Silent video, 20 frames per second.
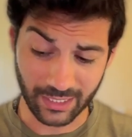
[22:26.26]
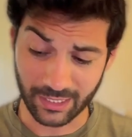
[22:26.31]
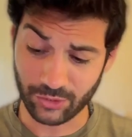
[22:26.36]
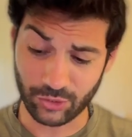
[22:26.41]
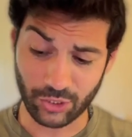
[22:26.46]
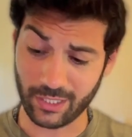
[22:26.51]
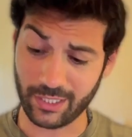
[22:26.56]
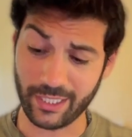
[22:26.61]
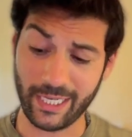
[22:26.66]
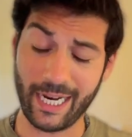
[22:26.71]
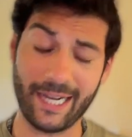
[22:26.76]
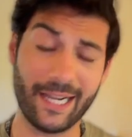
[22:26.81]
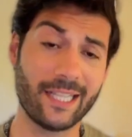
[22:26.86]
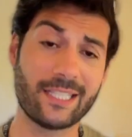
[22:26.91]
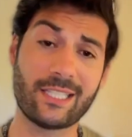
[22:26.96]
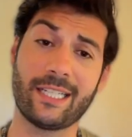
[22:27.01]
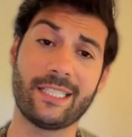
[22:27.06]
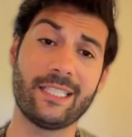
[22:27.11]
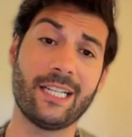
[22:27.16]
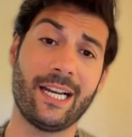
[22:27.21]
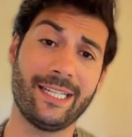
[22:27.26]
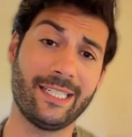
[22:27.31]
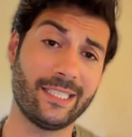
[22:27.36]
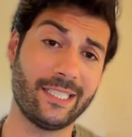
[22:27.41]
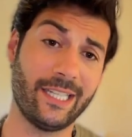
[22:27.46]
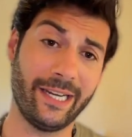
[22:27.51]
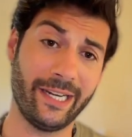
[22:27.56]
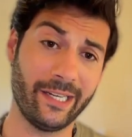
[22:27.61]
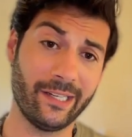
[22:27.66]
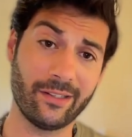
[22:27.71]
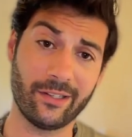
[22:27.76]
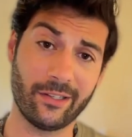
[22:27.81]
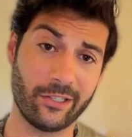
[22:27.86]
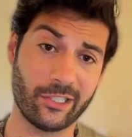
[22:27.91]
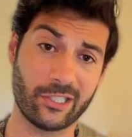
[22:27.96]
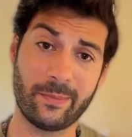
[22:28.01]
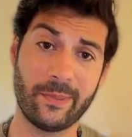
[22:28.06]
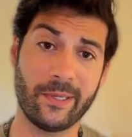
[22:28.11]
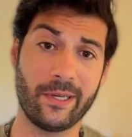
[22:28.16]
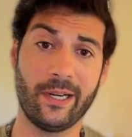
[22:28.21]
just, yeah, it's like night and day their
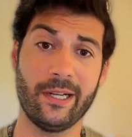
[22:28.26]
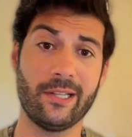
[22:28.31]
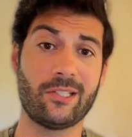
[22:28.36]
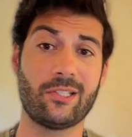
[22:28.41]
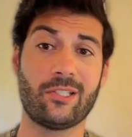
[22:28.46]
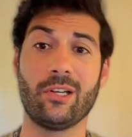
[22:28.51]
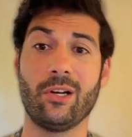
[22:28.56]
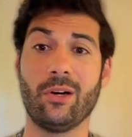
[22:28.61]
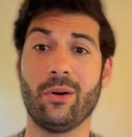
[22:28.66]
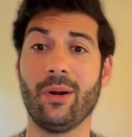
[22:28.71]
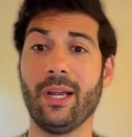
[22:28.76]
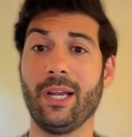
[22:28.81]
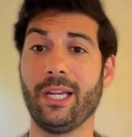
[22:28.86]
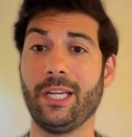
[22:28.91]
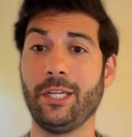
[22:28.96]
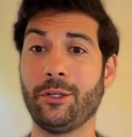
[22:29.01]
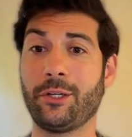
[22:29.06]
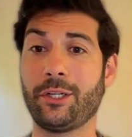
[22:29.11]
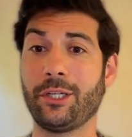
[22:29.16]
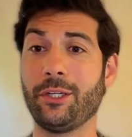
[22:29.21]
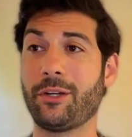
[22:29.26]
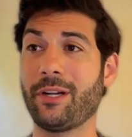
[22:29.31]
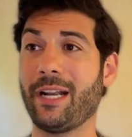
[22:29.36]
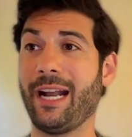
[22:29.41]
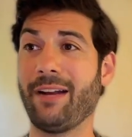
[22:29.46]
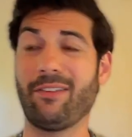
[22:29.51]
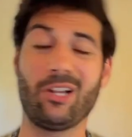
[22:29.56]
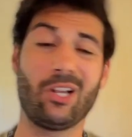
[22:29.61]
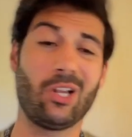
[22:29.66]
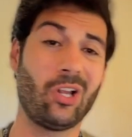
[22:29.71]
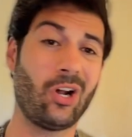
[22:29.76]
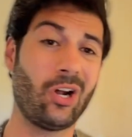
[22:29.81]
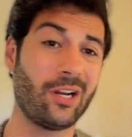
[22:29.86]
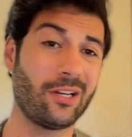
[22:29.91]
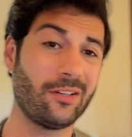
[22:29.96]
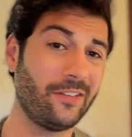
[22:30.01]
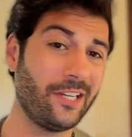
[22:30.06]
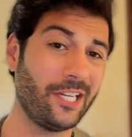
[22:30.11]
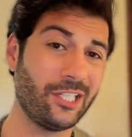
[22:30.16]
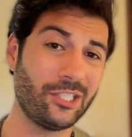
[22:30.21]
experience. So you you can have a lot
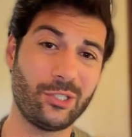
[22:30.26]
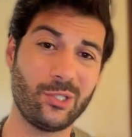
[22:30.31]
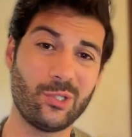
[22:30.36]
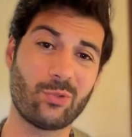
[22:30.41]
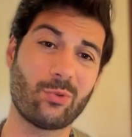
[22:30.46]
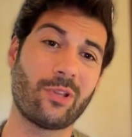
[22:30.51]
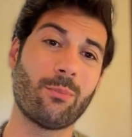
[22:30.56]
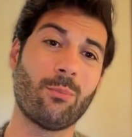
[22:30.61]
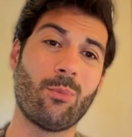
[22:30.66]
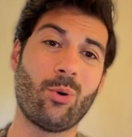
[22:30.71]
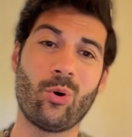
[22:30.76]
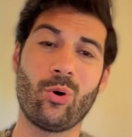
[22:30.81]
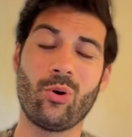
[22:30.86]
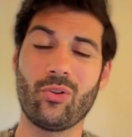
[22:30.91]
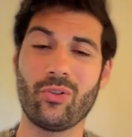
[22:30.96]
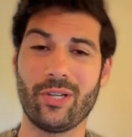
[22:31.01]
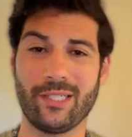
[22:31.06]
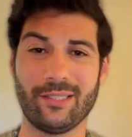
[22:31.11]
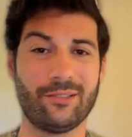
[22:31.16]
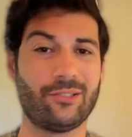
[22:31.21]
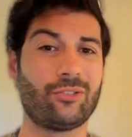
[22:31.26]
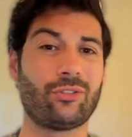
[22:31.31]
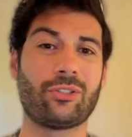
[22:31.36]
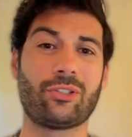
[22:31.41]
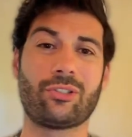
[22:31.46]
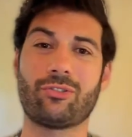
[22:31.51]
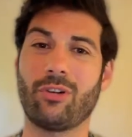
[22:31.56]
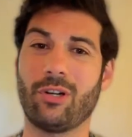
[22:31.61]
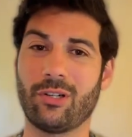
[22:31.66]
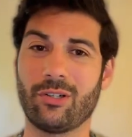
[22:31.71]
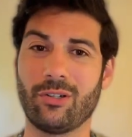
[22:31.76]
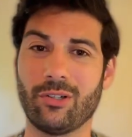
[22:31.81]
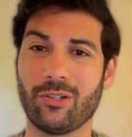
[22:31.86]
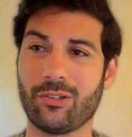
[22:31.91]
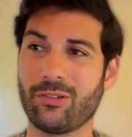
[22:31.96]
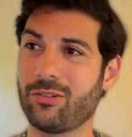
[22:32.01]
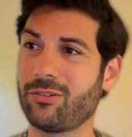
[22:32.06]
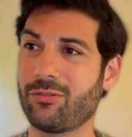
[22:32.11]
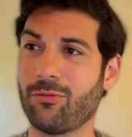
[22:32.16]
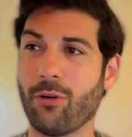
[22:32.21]
of issues with mold and
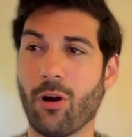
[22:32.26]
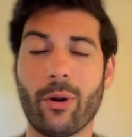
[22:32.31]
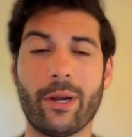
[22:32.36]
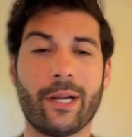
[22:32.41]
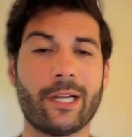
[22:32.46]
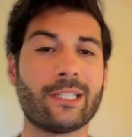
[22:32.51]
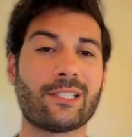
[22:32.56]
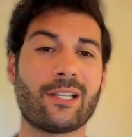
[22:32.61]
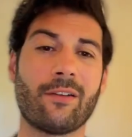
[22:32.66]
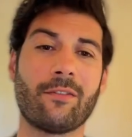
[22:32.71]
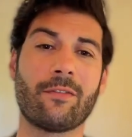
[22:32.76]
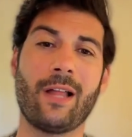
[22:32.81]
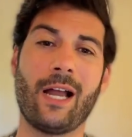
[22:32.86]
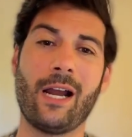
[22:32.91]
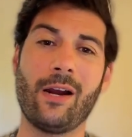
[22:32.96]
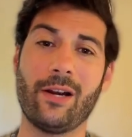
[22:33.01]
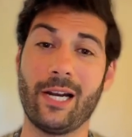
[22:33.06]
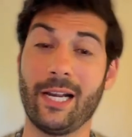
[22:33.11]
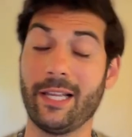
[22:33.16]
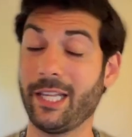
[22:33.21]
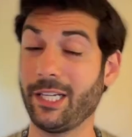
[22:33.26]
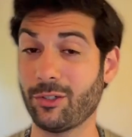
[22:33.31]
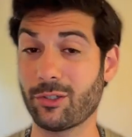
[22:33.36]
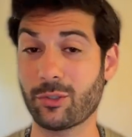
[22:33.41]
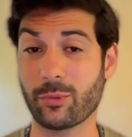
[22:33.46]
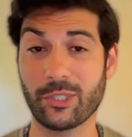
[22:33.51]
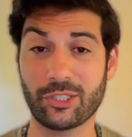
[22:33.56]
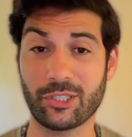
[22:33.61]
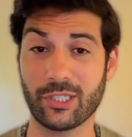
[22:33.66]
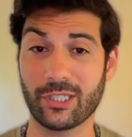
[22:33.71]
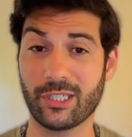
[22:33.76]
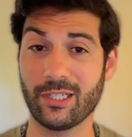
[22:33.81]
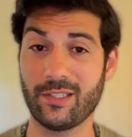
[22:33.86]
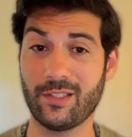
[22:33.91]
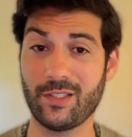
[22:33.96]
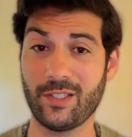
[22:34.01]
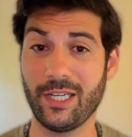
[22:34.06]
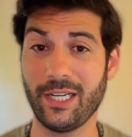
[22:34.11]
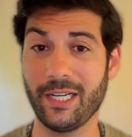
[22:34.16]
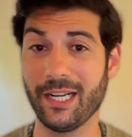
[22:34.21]
struggle growing sunflower, and then you switch to a good
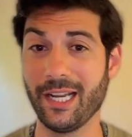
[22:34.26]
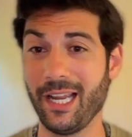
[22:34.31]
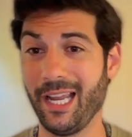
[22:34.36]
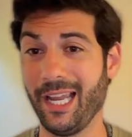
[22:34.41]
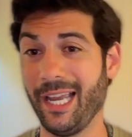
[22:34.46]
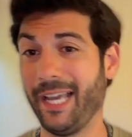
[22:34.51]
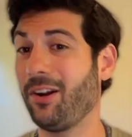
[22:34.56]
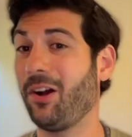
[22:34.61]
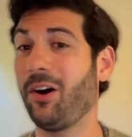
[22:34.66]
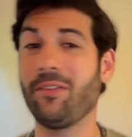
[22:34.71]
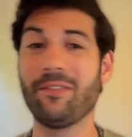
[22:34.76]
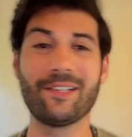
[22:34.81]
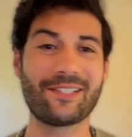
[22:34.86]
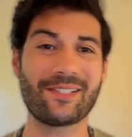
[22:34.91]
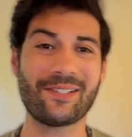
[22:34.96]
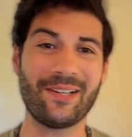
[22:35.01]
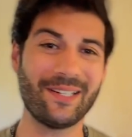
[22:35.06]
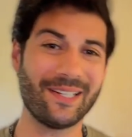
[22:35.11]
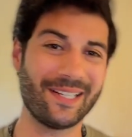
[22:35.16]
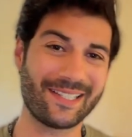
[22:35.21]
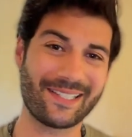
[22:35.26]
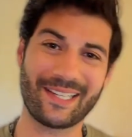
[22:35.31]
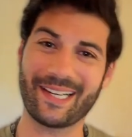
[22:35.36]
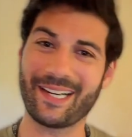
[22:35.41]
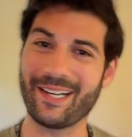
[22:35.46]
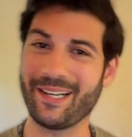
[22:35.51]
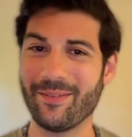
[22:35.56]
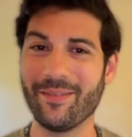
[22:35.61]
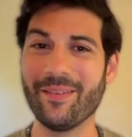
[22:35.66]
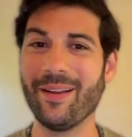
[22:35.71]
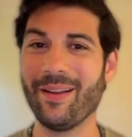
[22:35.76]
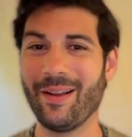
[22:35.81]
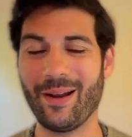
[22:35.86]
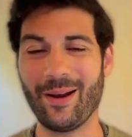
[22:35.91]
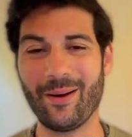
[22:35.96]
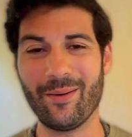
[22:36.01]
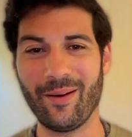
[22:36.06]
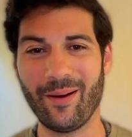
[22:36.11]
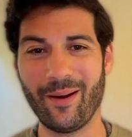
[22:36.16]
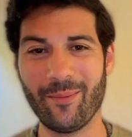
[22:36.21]
seed, and all of a sudden it's like a
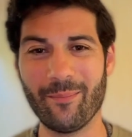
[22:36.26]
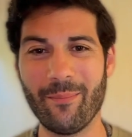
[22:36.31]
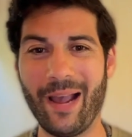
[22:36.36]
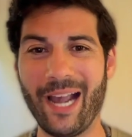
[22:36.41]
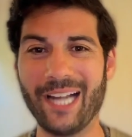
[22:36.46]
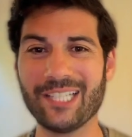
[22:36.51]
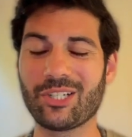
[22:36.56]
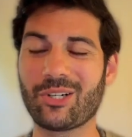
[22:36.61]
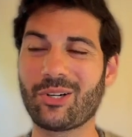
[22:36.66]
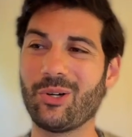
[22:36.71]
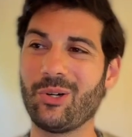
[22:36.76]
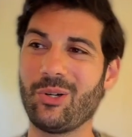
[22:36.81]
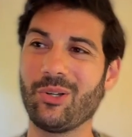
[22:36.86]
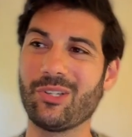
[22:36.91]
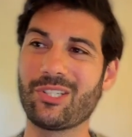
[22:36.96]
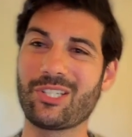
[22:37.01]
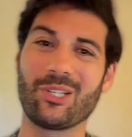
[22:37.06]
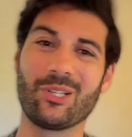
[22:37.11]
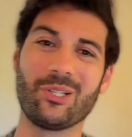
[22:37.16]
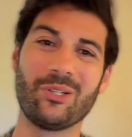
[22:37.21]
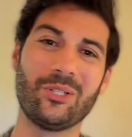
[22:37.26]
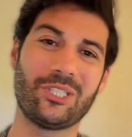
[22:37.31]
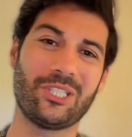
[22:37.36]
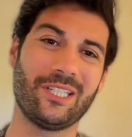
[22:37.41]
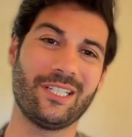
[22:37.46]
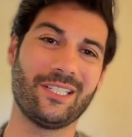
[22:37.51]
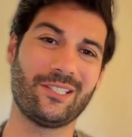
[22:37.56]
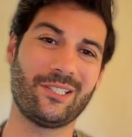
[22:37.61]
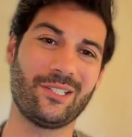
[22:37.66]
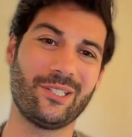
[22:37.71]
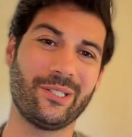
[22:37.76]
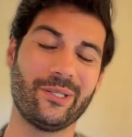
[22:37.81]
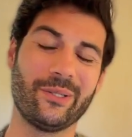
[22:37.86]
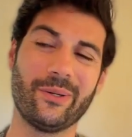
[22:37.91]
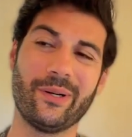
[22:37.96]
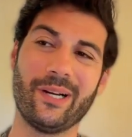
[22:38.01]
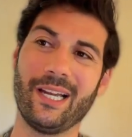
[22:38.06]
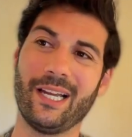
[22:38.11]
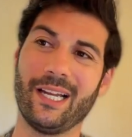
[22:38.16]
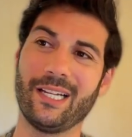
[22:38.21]
a, a magical solution
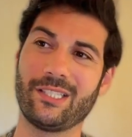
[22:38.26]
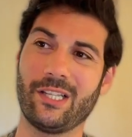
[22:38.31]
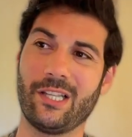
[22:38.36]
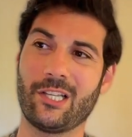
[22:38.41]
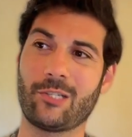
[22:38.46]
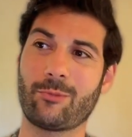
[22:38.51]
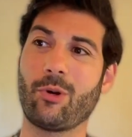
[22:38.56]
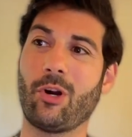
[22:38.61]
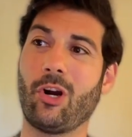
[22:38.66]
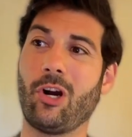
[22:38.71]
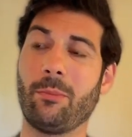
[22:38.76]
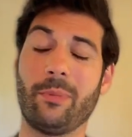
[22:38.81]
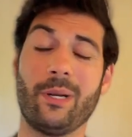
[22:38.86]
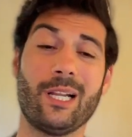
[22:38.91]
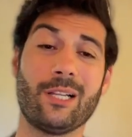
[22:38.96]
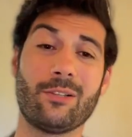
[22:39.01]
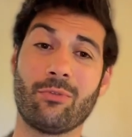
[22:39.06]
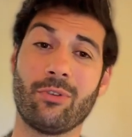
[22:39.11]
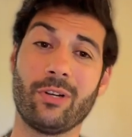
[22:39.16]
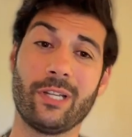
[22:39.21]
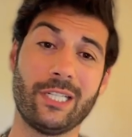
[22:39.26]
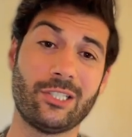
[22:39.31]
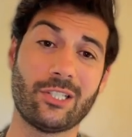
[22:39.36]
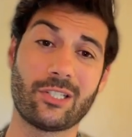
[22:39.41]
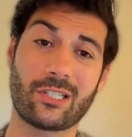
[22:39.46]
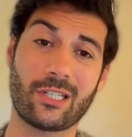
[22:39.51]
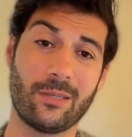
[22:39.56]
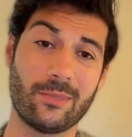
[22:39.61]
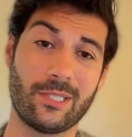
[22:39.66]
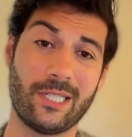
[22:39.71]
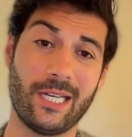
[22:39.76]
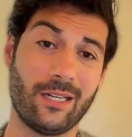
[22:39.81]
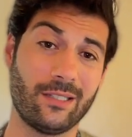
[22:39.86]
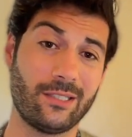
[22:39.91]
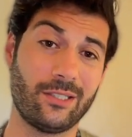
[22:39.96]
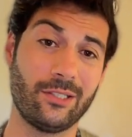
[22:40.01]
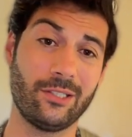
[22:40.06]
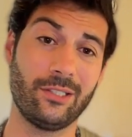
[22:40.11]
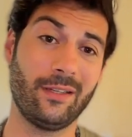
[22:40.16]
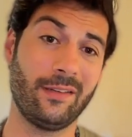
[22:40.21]
to to this problem. But it really just comes down
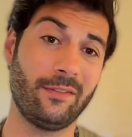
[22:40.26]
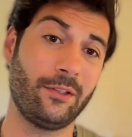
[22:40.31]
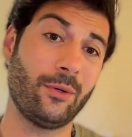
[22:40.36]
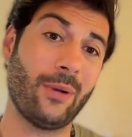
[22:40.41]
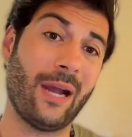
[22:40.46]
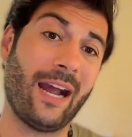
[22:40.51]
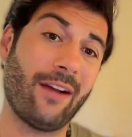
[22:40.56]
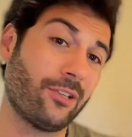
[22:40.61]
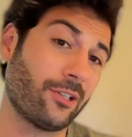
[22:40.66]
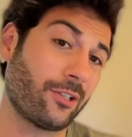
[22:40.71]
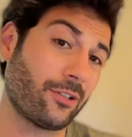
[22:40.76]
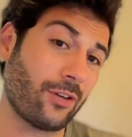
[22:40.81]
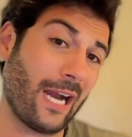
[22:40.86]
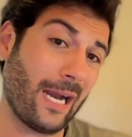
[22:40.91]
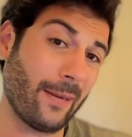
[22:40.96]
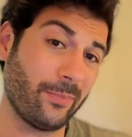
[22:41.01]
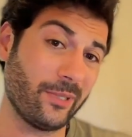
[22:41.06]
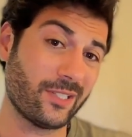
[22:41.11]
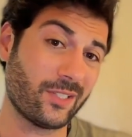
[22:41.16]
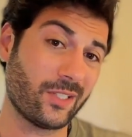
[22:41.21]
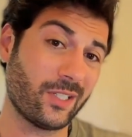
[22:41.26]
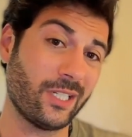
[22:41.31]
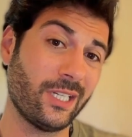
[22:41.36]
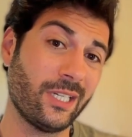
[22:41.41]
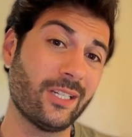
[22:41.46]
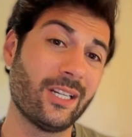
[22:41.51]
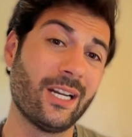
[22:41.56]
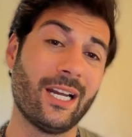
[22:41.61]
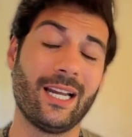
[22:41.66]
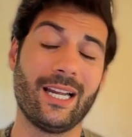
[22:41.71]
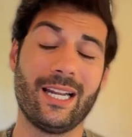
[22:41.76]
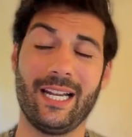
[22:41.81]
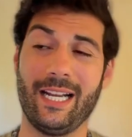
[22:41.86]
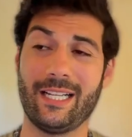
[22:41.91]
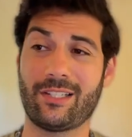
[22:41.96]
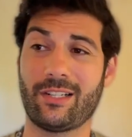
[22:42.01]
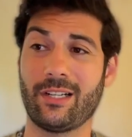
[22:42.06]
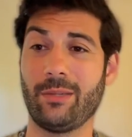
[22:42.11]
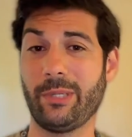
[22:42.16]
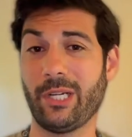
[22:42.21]
to if you have a crappy seed,
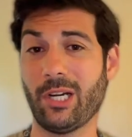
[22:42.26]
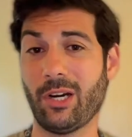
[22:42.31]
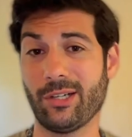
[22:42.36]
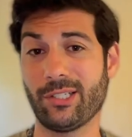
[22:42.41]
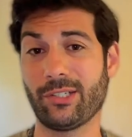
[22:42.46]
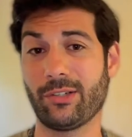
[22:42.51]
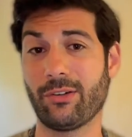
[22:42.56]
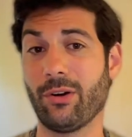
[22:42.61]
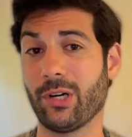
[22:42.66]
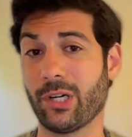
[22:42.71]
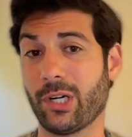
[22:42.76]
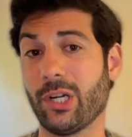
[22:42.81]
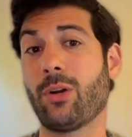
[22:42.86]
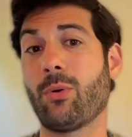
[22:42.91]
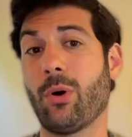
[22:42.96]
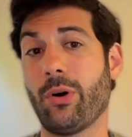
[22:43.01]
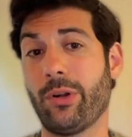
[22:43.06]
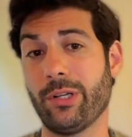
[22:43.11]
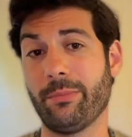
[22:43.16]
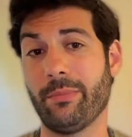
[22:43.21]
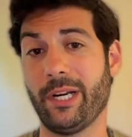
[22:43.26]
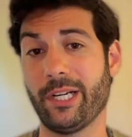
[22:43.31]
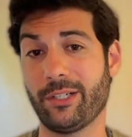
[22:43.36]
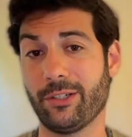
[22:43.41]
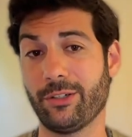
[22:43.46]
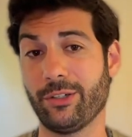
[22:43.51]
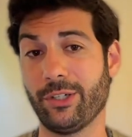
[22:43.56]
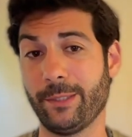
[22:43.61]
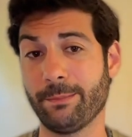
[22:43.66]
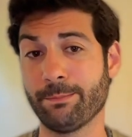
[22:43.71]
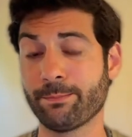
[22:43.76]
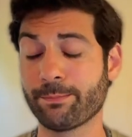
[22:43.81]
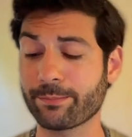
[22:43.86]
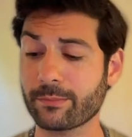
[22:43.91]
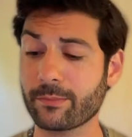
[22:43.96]
it's going to be hard to grow a good quality microgreen.